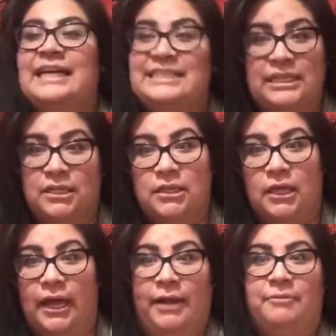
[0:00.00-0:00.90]
until
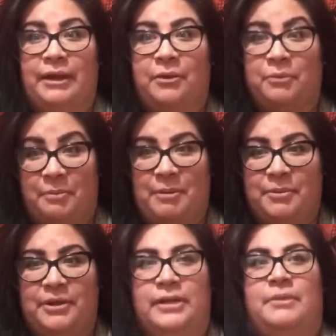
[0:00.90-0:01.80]
i like
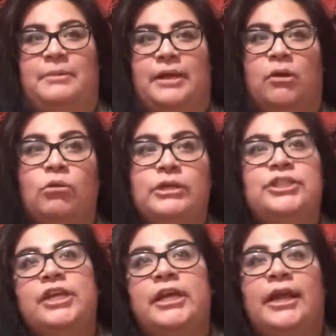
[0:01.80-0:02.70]
remembered and i'm like holy
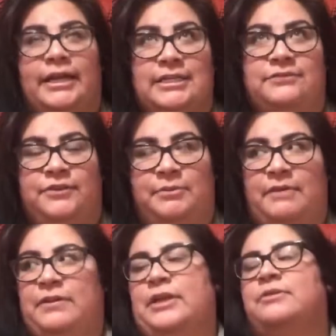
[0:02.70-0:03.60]
shit i need to film that
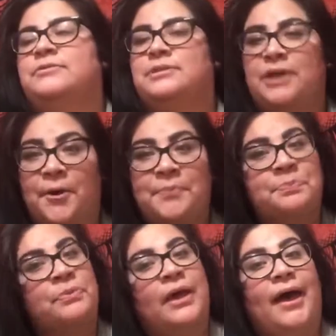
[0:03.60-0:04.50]
video so
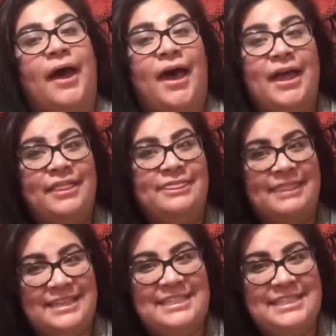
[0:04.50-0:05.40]

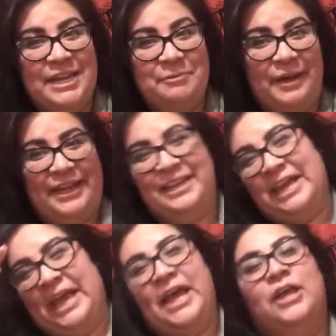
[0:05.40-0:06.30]
this is day one
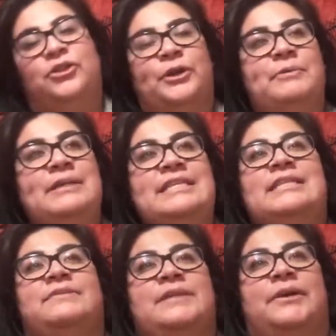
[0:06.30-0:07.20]
31 Days
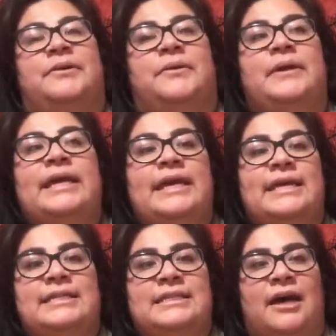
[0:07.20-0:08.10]
of Tarot
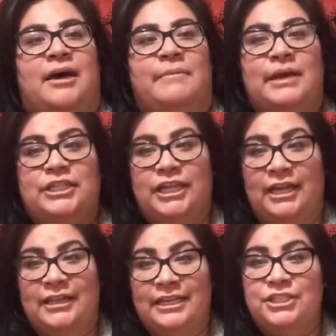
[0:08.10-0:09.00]
is um, a
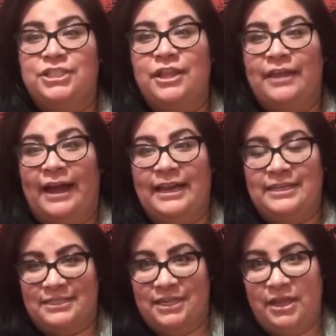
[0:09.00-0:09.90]
challenge that
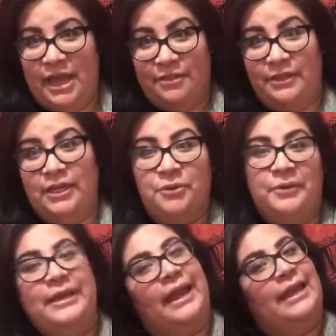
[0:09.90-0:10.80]
Ethony
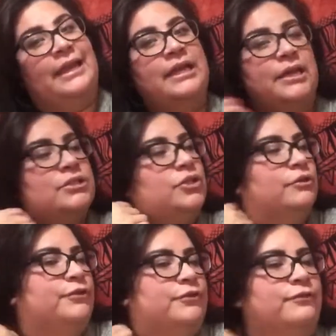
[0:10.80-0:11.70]
created. So
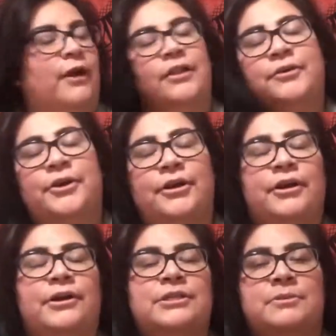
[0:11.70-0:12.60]
if you follow
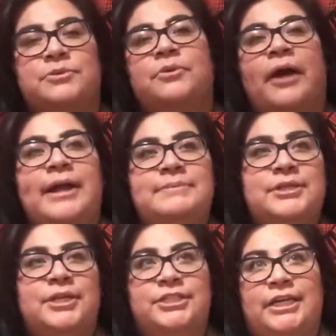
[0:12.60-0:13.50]
her, subscribe to
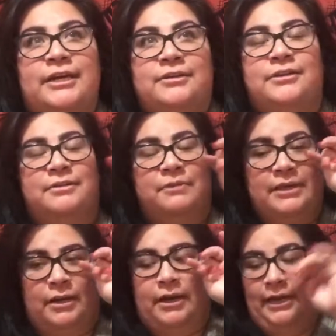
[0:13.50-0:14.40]
her channel and
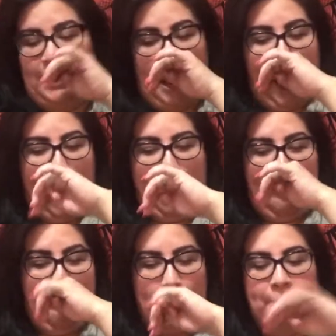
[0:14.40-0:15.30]
whatnot.
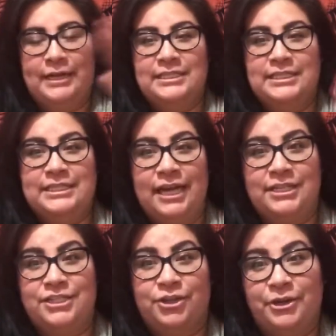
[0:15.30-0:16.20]
Um, but it's a,
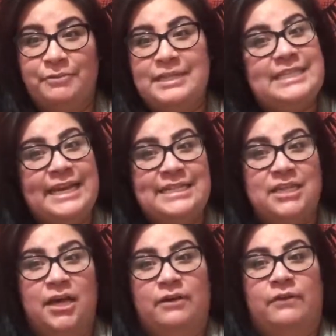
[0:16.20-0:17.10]
31 days
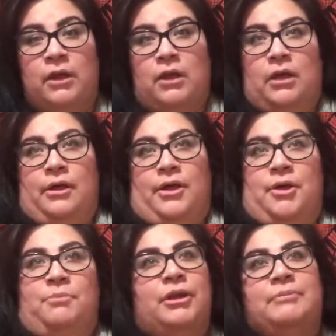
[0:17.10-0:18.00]
of
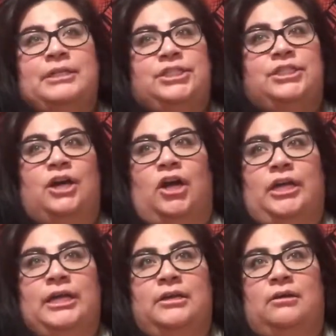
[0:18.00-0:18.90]
pretty much
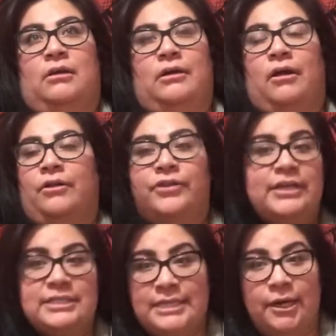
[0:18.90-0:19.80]
talking all
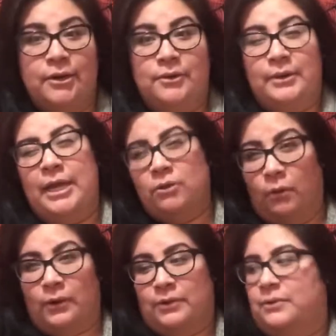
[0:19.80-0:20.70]
things tarot and
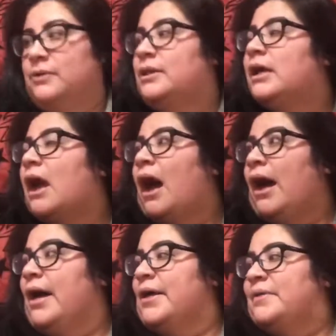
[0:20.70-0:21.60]
oracle.
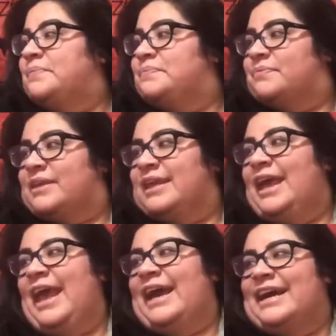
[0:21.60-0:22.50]
Um,
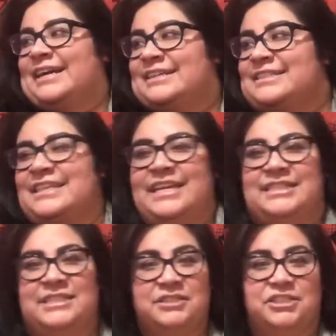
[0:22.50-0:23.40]
and
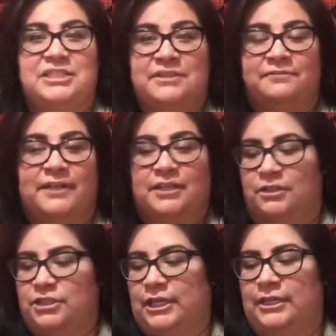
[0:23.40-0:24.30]
it's just a fun little
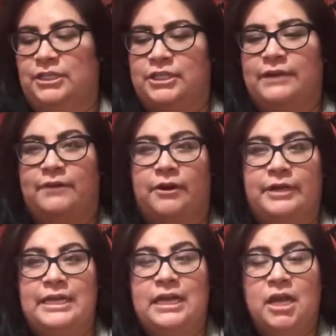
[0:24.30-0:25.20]
challenge. I've
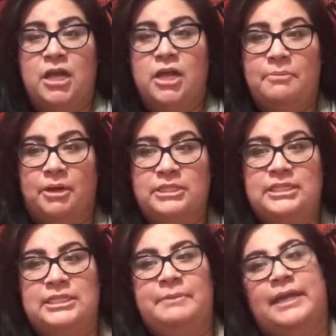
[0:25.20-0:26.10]
already
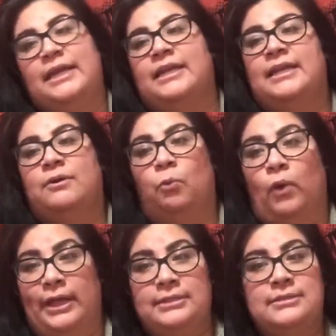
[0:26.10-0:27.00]
participated in it
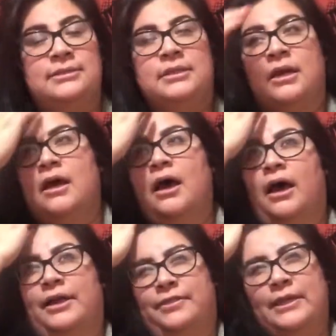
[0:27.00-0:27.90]
once.
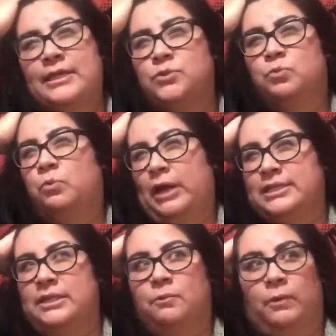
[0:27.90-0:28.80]
I think it's I
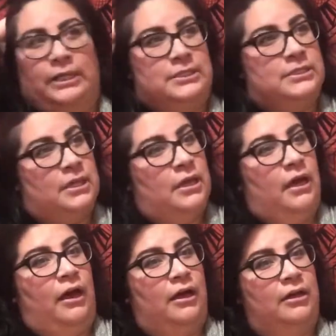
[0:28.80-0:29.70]
did it once.
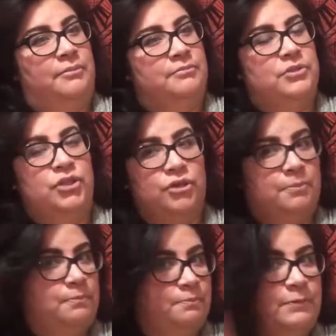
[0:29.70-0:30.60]
Um, so you could
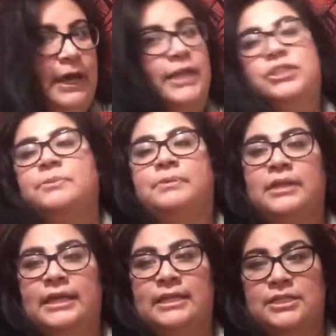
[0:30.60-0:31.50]
catch a
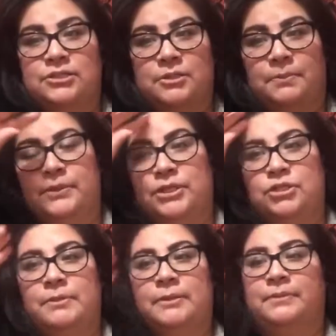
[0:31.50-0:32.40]
playlist. There's a there
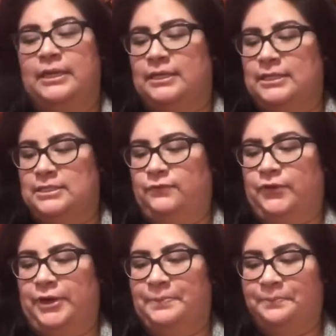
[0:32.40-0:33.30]
should be a playlist for
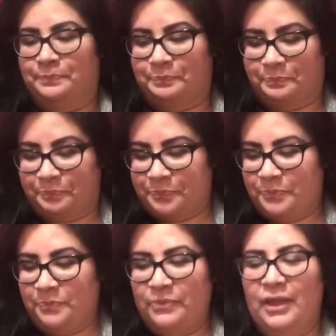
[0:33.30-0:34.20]
it.
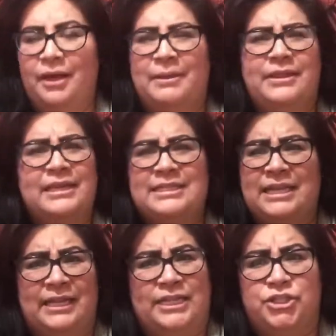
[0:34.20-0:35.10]
Um, I think I did
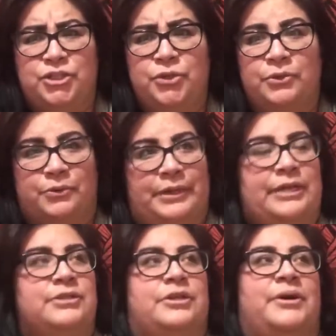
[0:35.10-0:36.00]
it like two or three
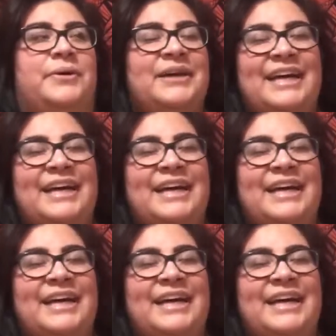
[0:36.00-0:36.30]
years ago.